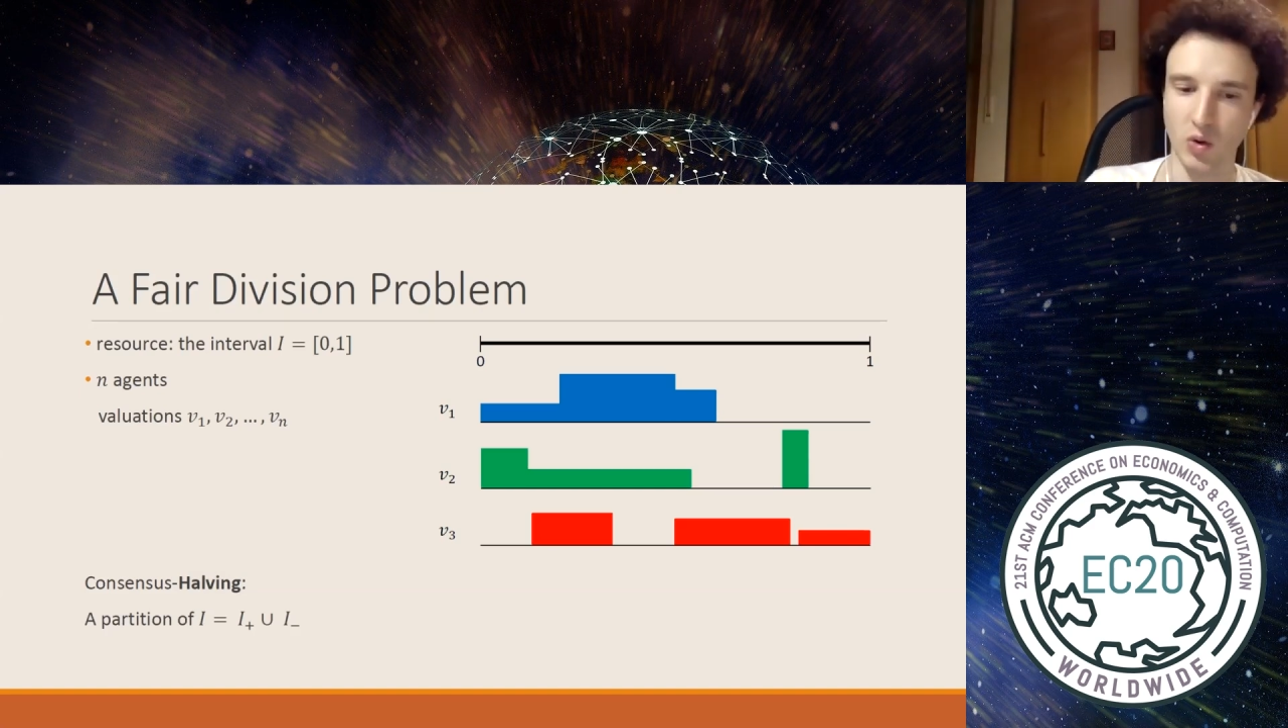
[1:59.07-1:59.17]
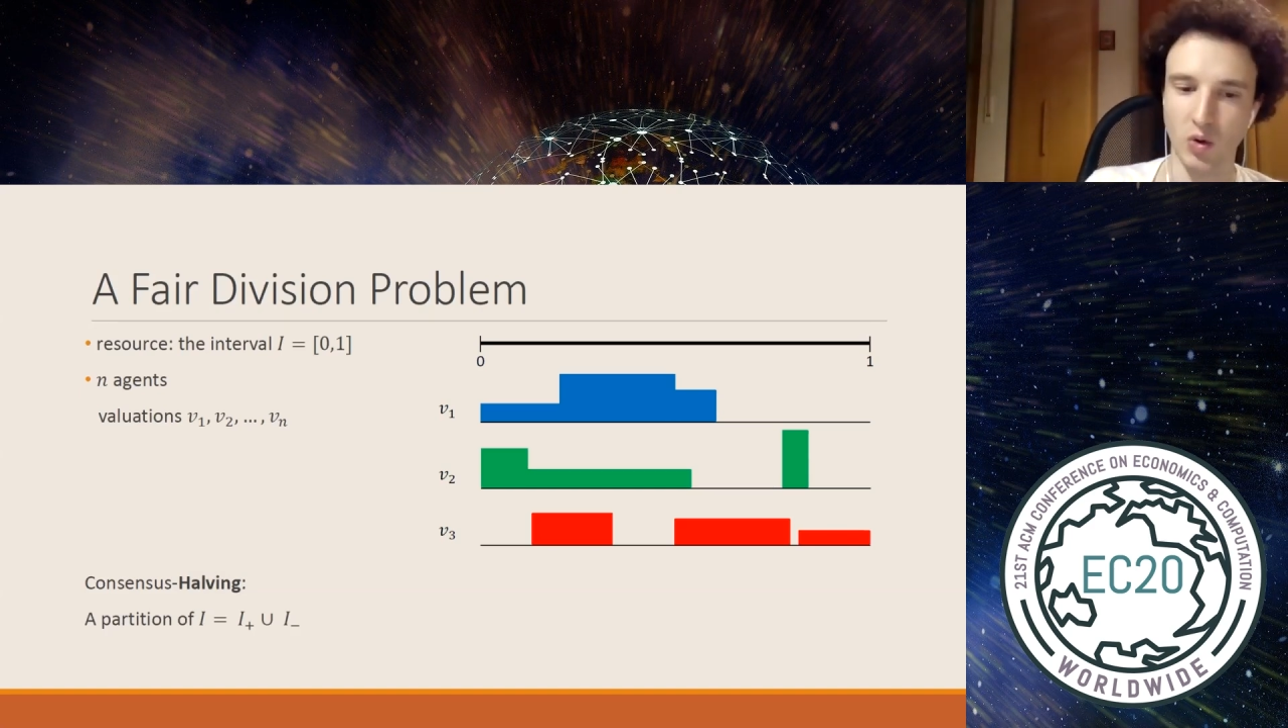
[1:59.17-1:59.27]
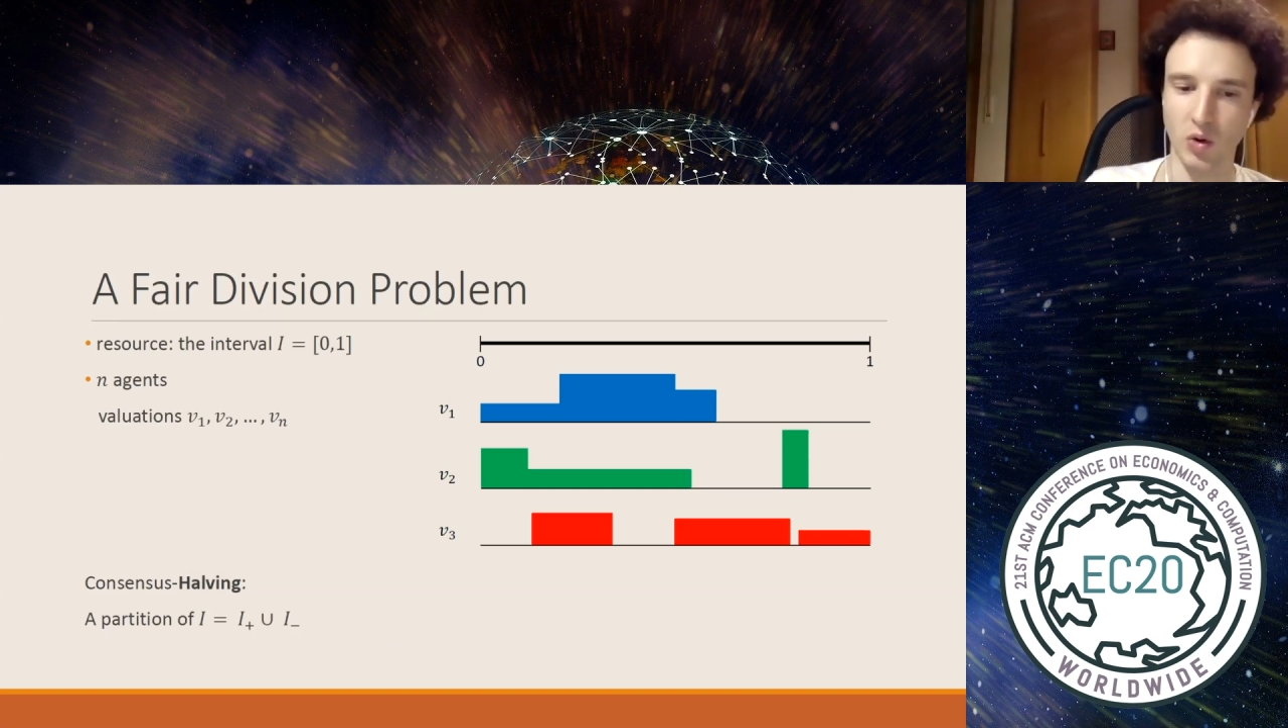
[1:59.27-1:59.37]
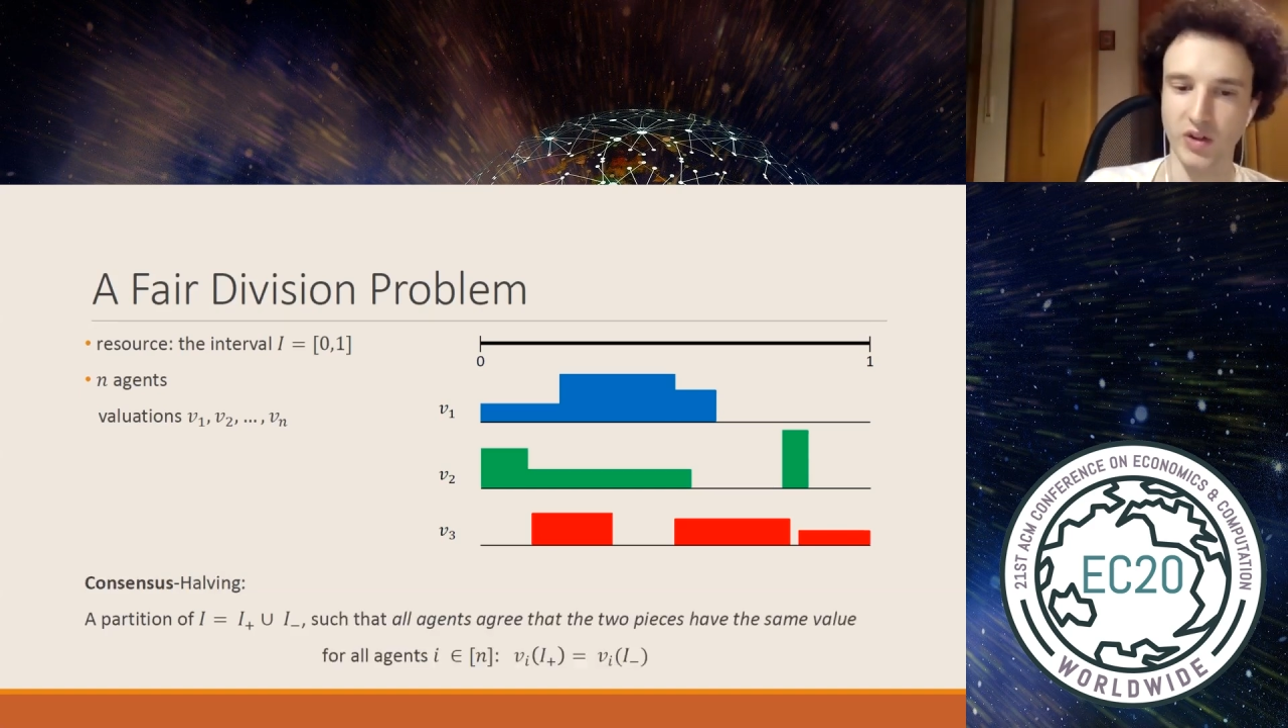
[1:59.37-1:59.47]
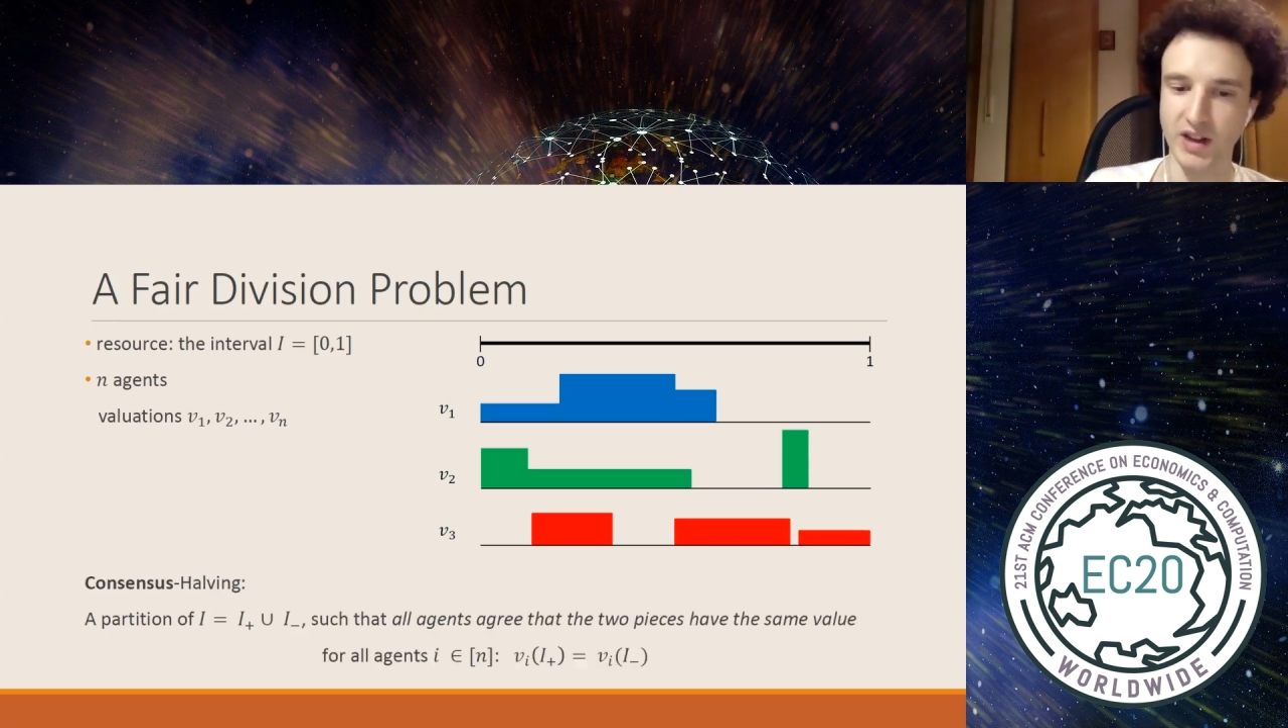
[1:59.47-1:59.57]

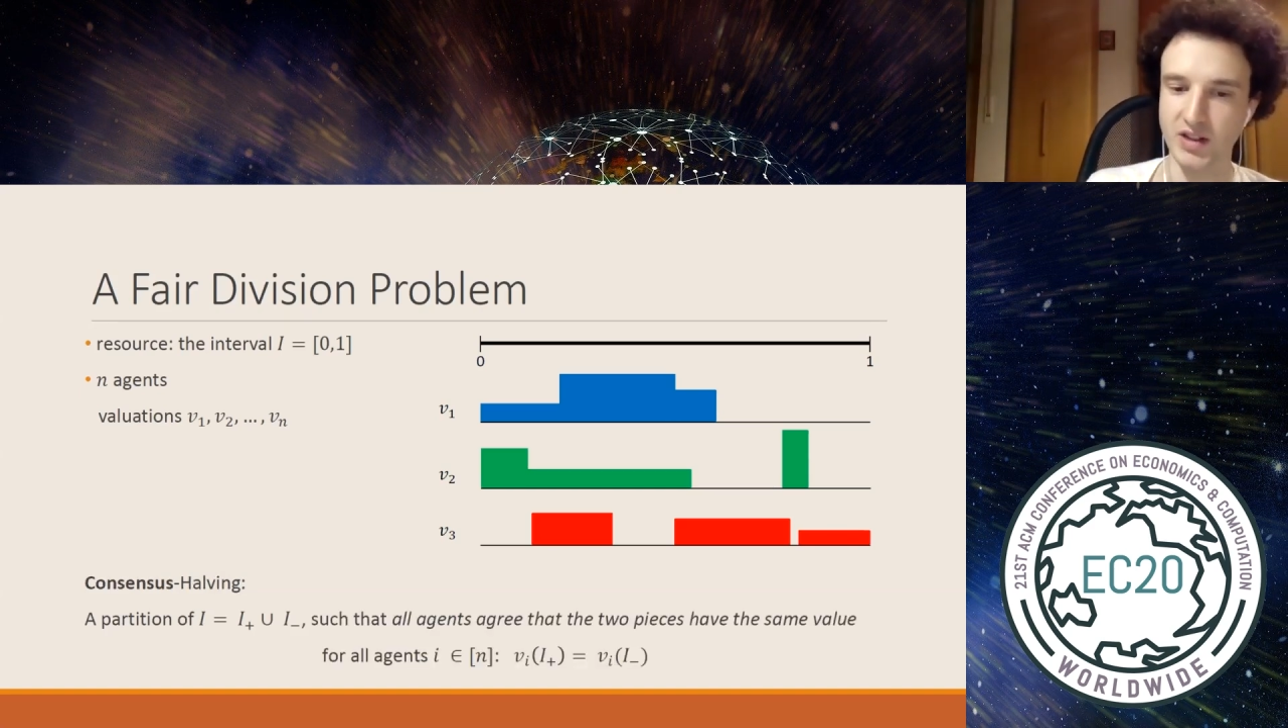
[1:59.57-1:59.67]
all the